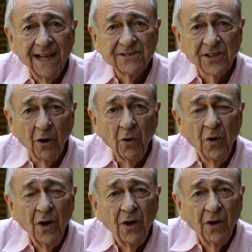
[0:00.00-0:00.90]
So
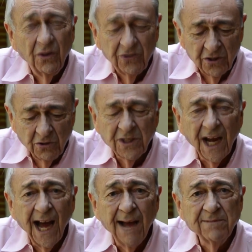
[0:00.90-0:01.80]
2
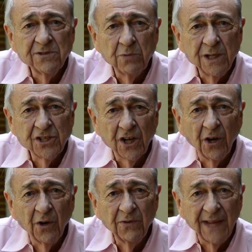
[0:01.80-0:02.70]
times we
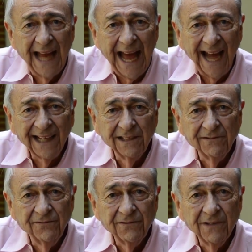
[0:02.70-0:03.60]
showed the
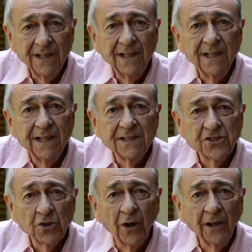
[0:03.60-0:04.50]
active
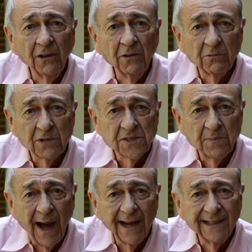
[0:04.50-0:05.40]
soil
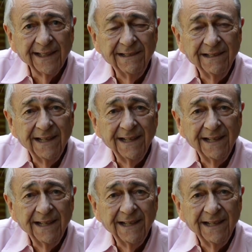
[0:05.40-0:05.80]
responded,